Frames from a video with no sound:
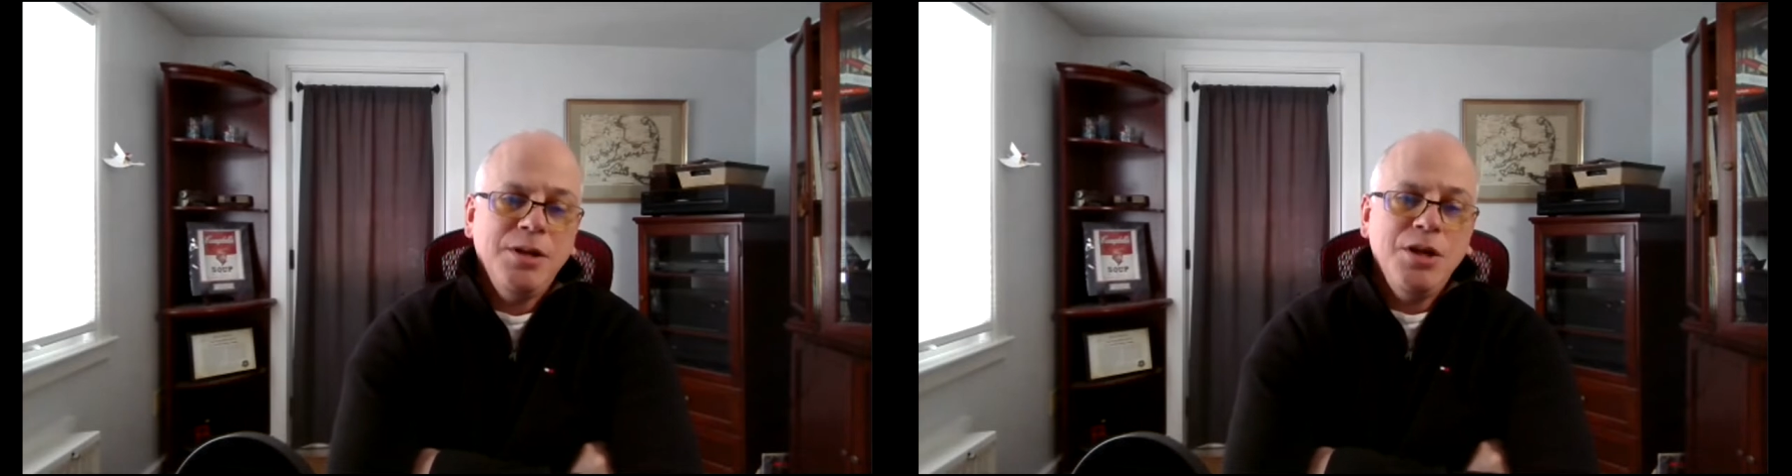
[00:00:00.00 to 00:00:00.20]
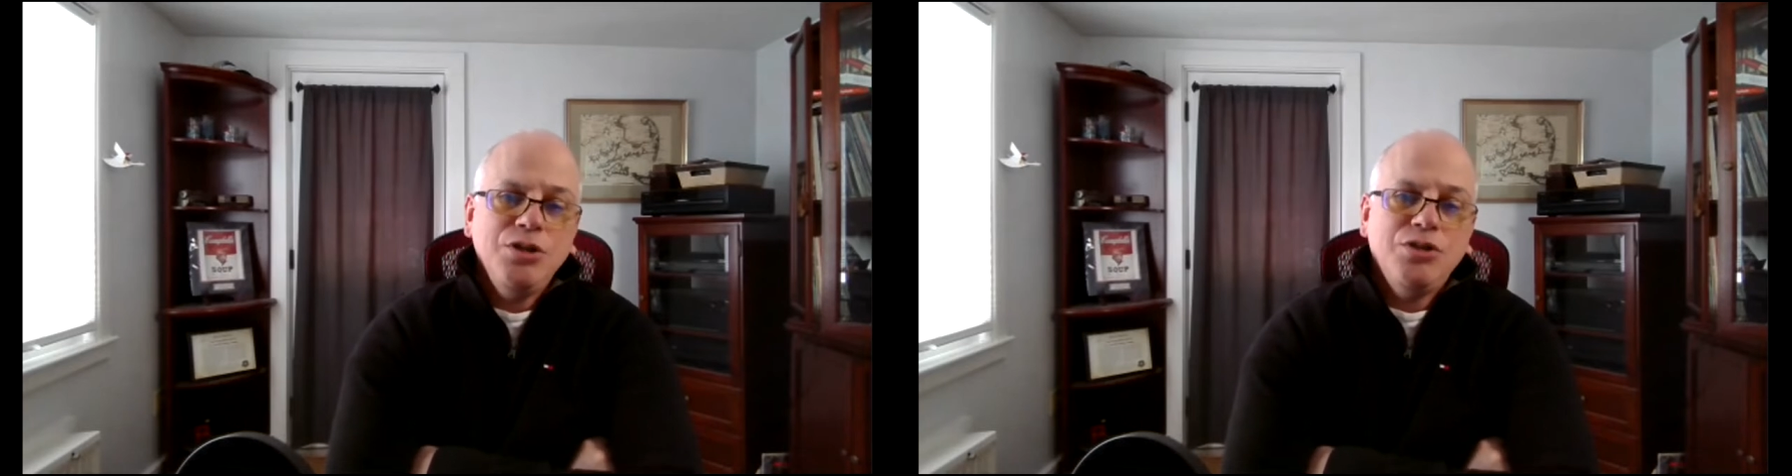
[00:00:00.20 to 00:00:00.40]

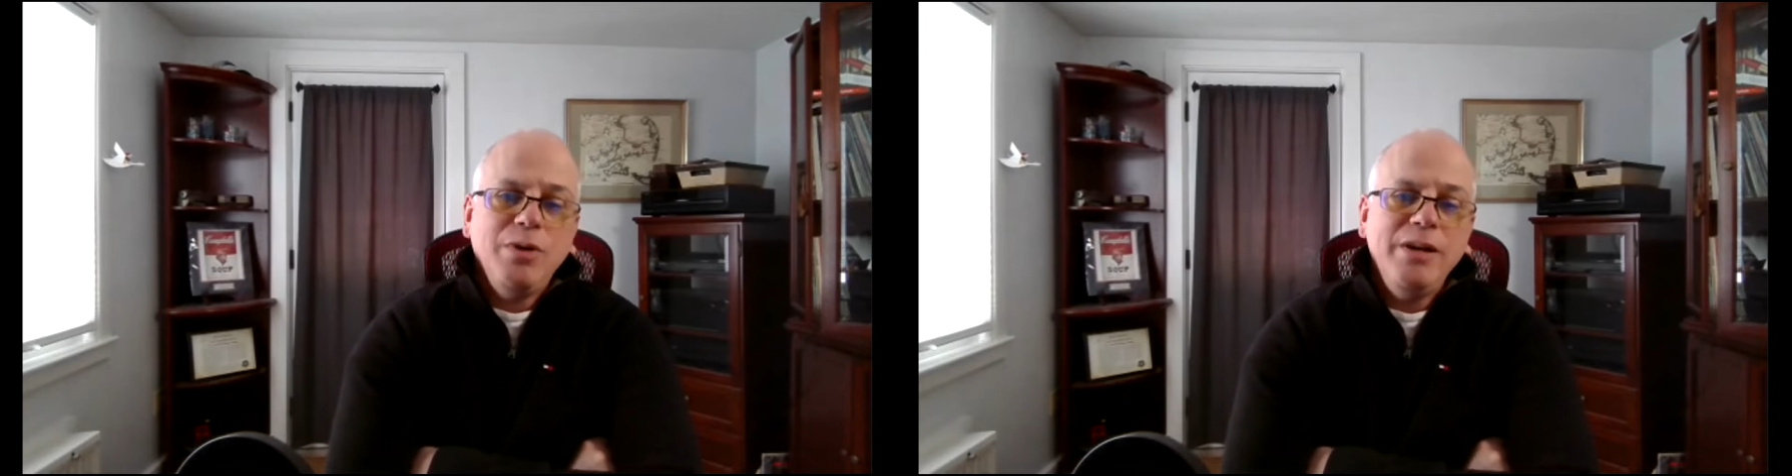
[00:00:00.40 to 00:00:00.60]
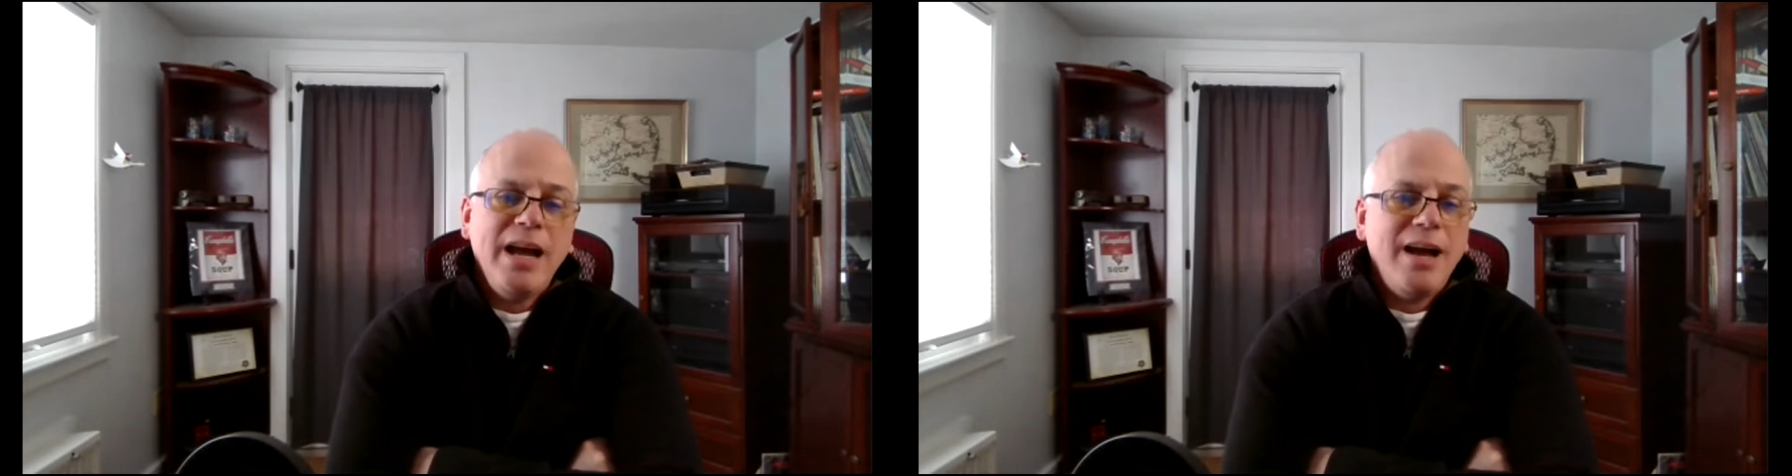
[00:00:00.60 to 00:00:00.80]
So when
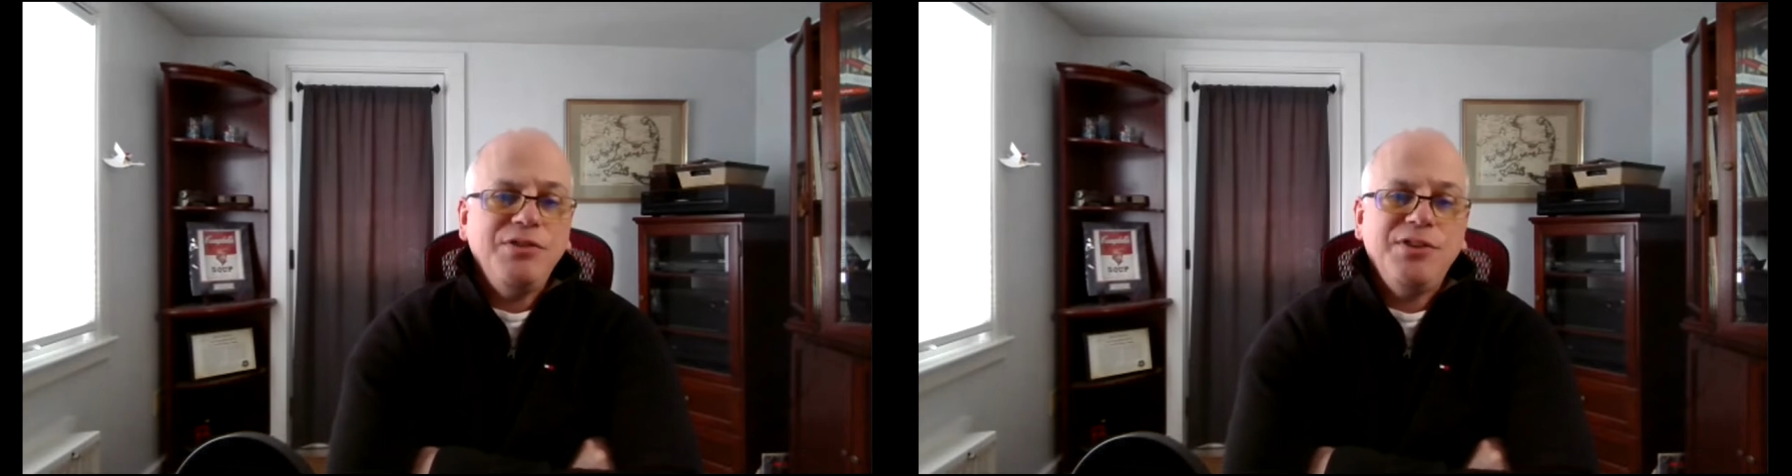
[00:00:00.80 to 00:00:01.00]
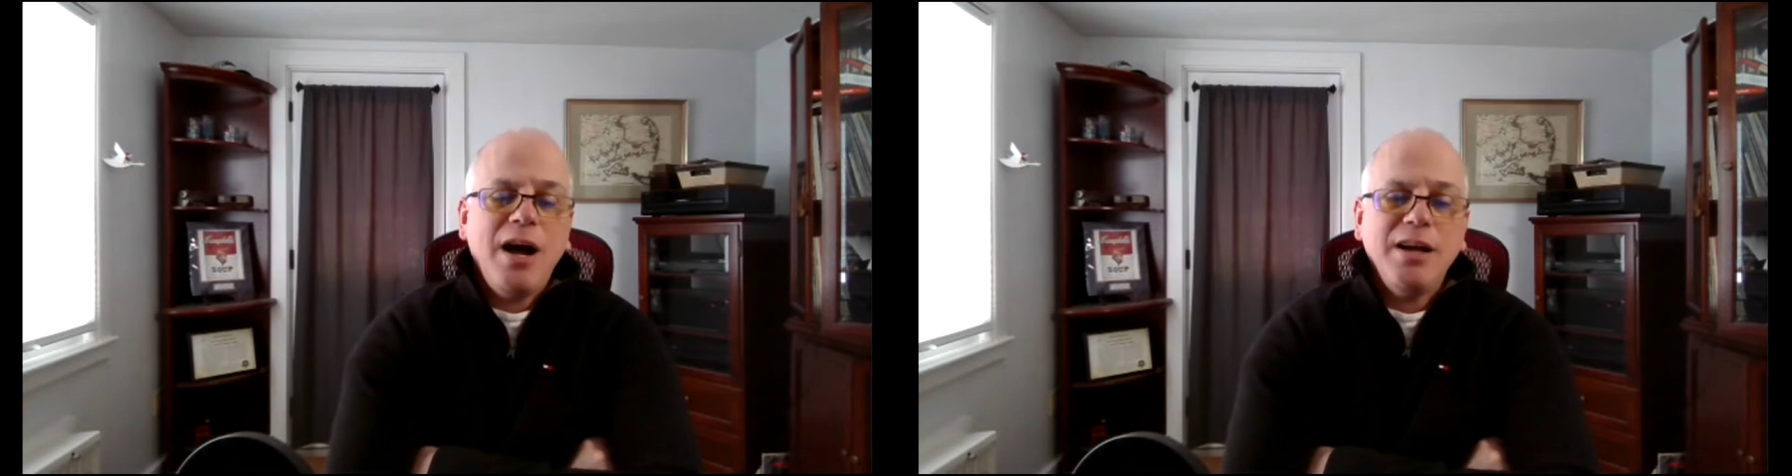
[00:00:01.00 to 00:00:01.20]
you have
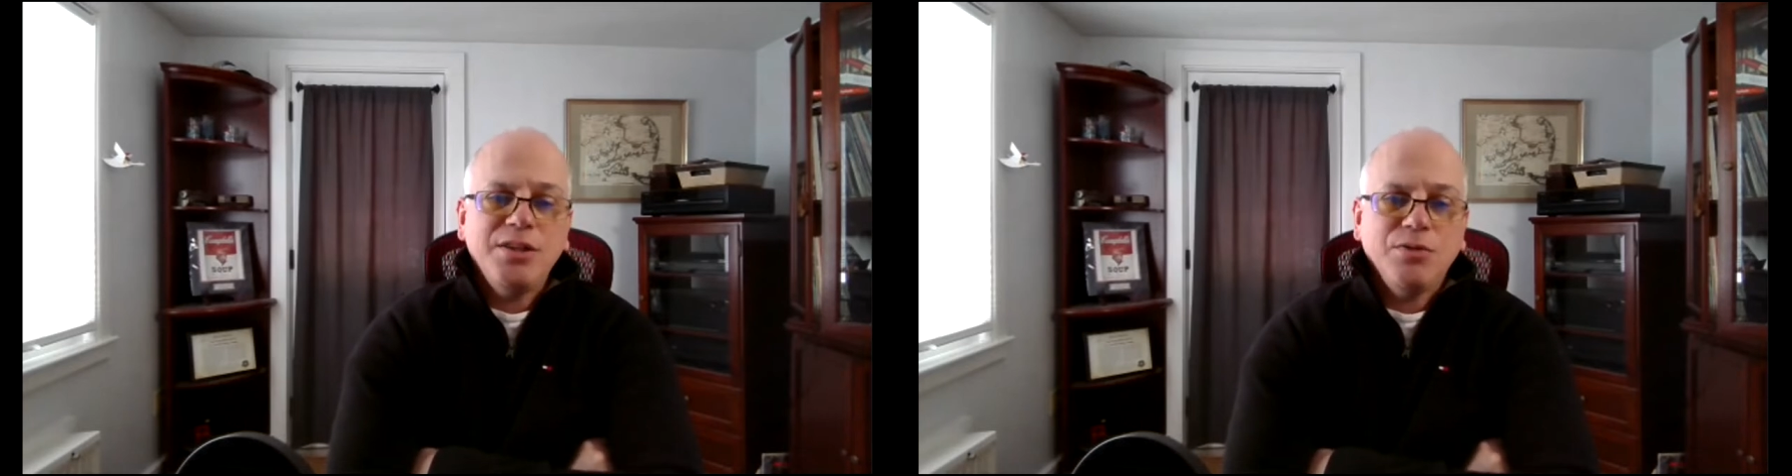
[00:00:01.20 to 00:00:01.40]
stocks that